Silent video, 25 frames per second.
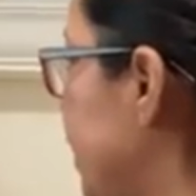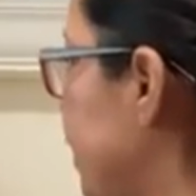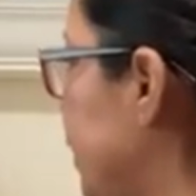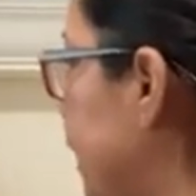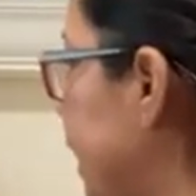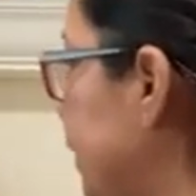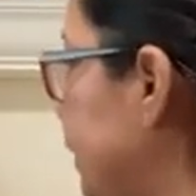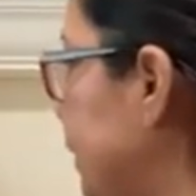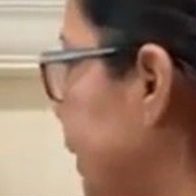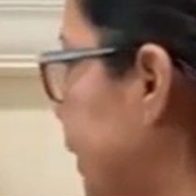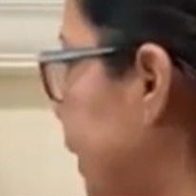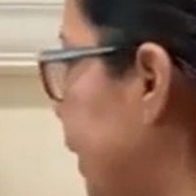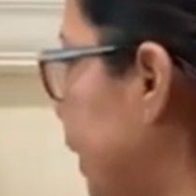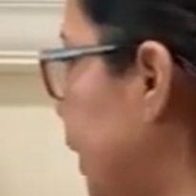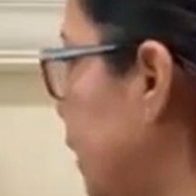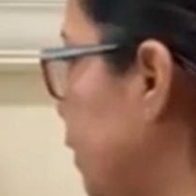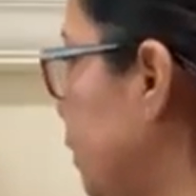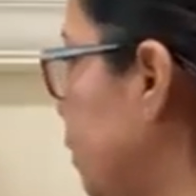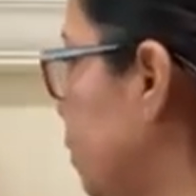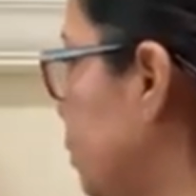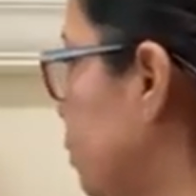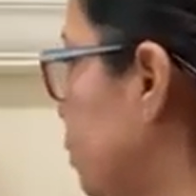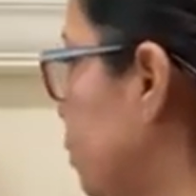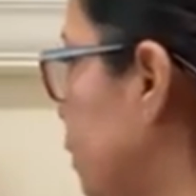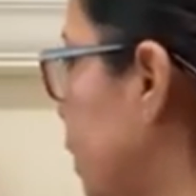Not the
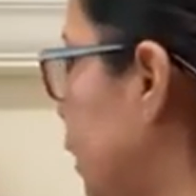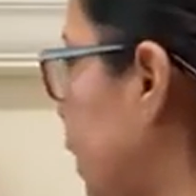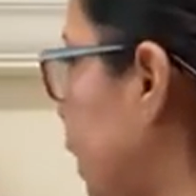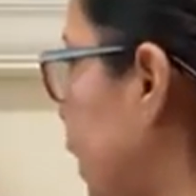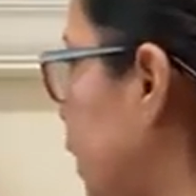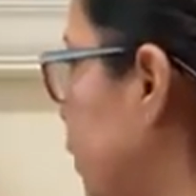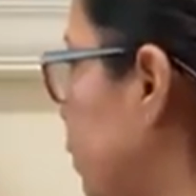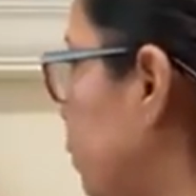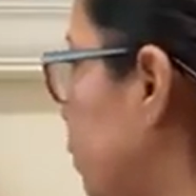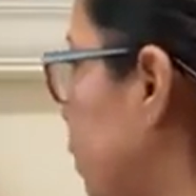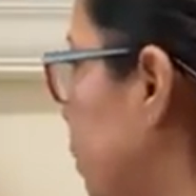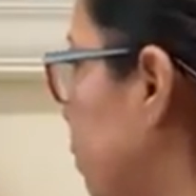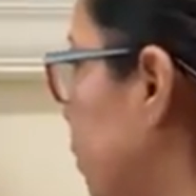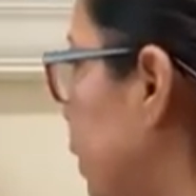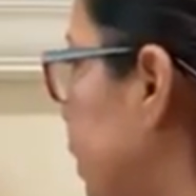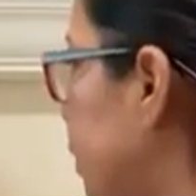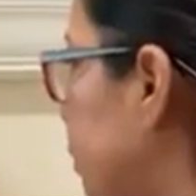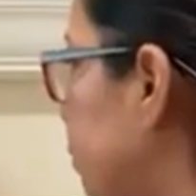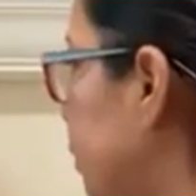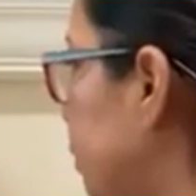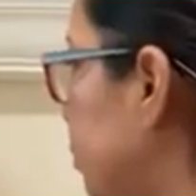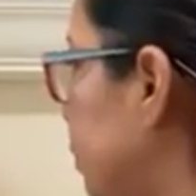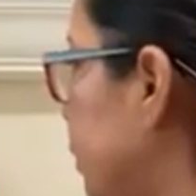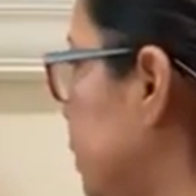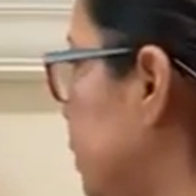candle I
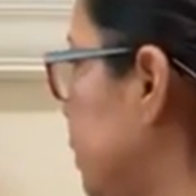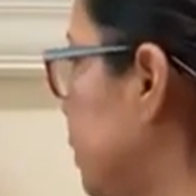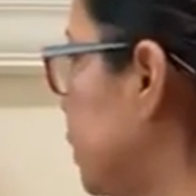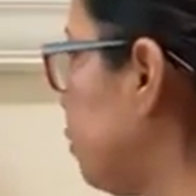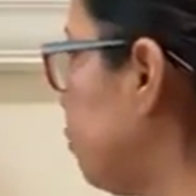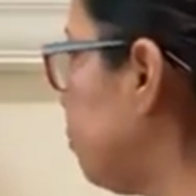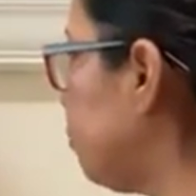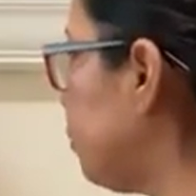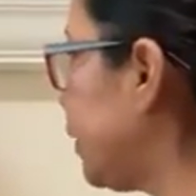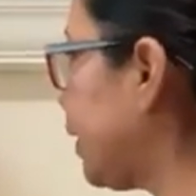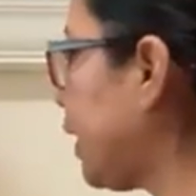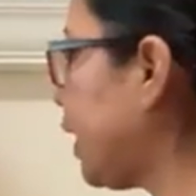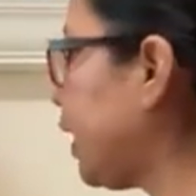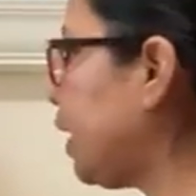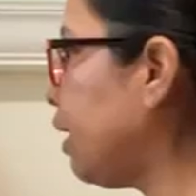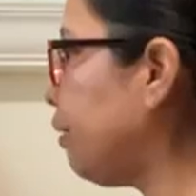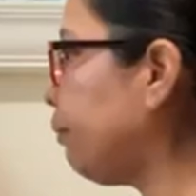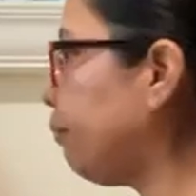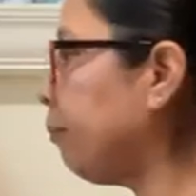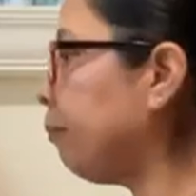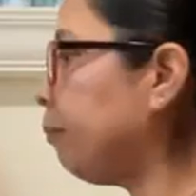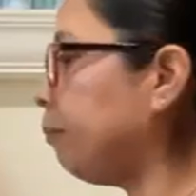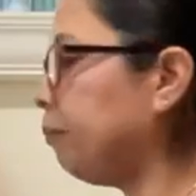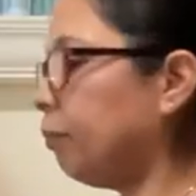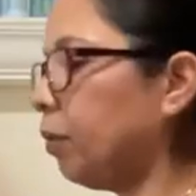made it by myself, but I
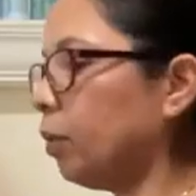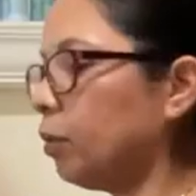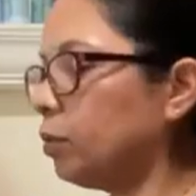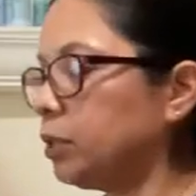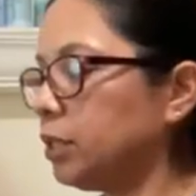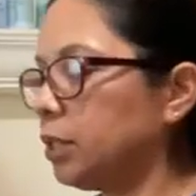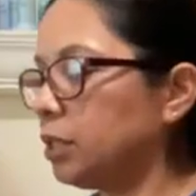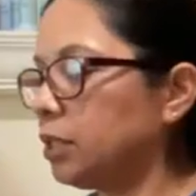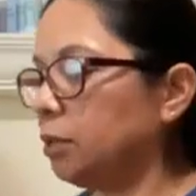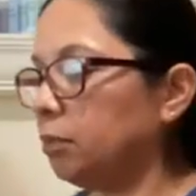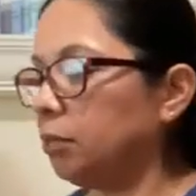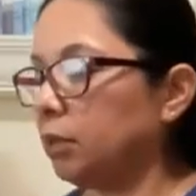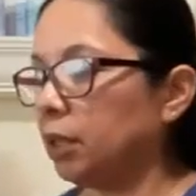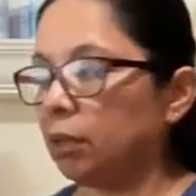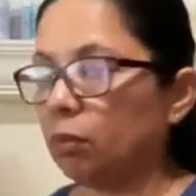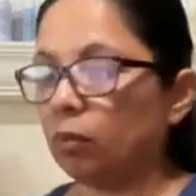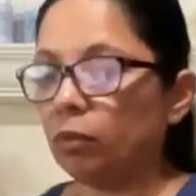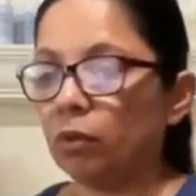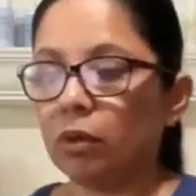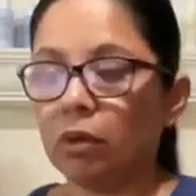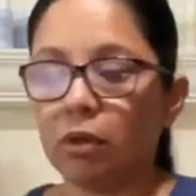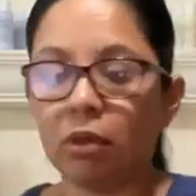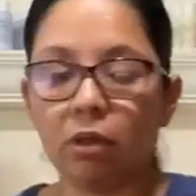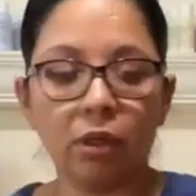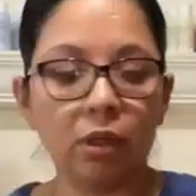have posted
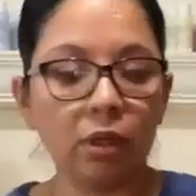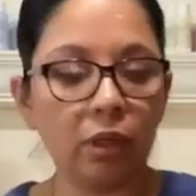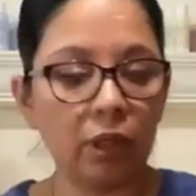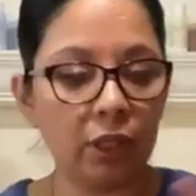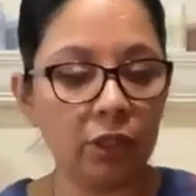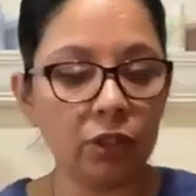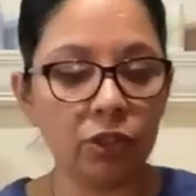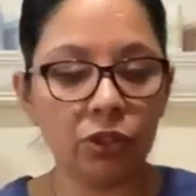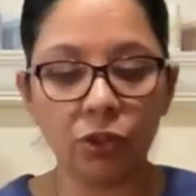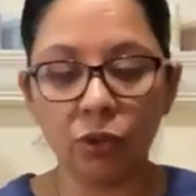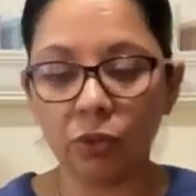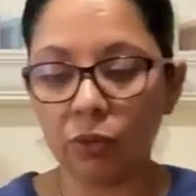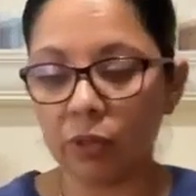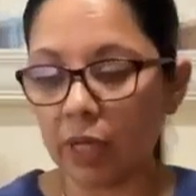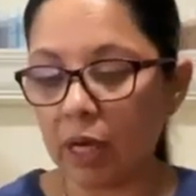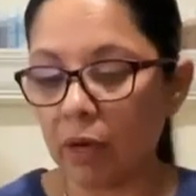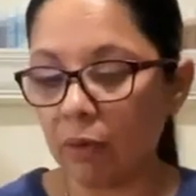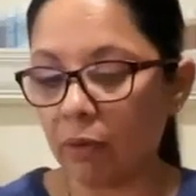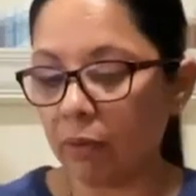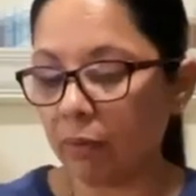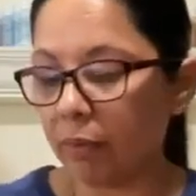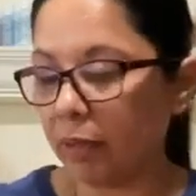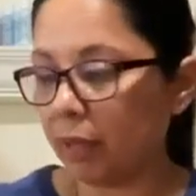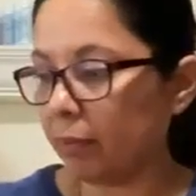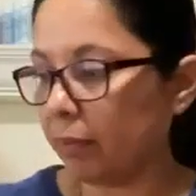something where I showed
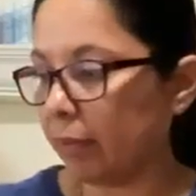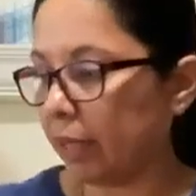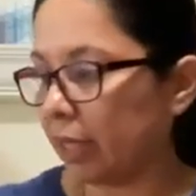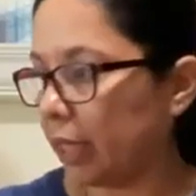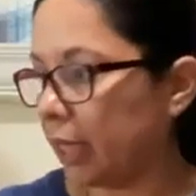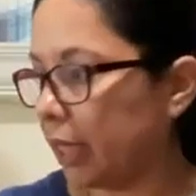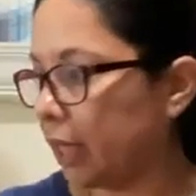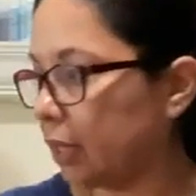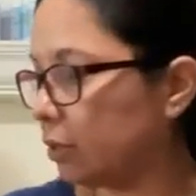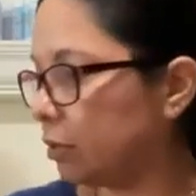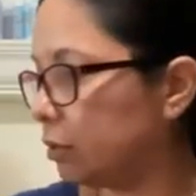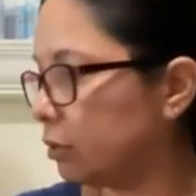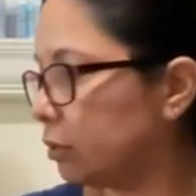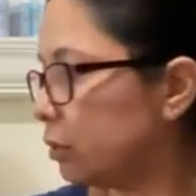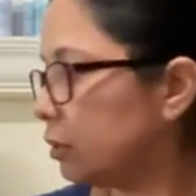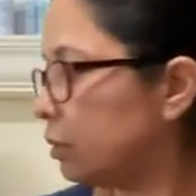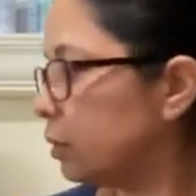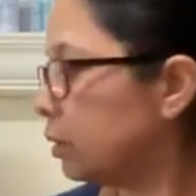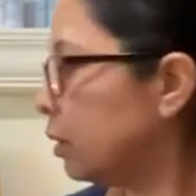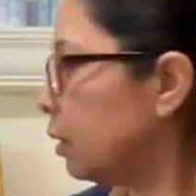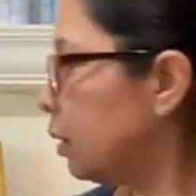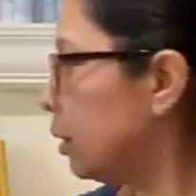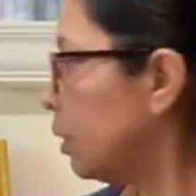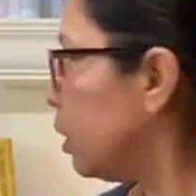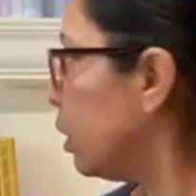how I made my candle.
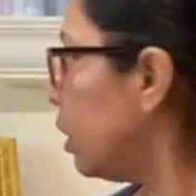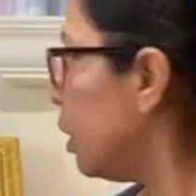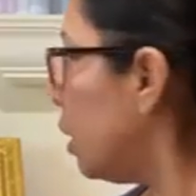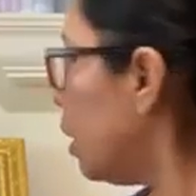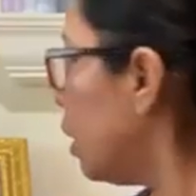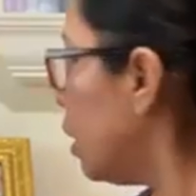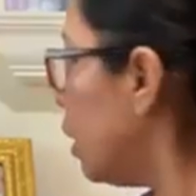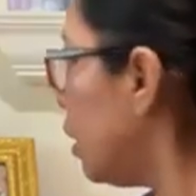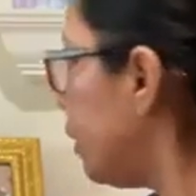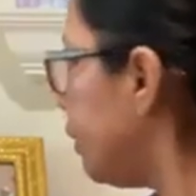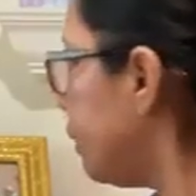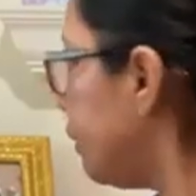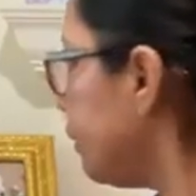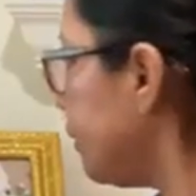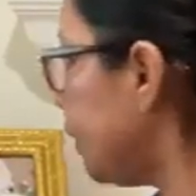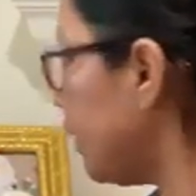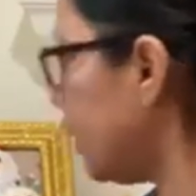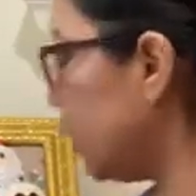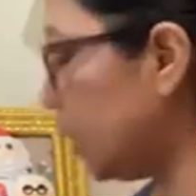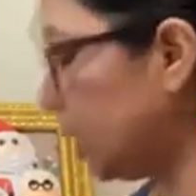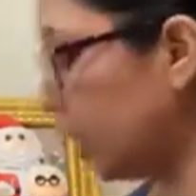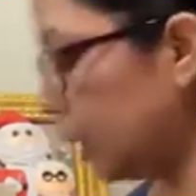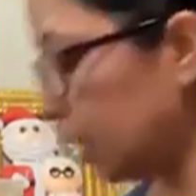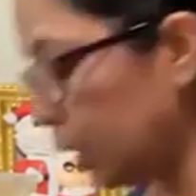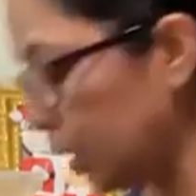
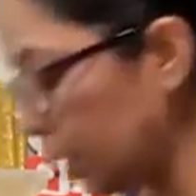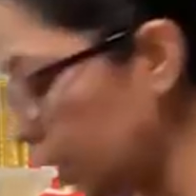And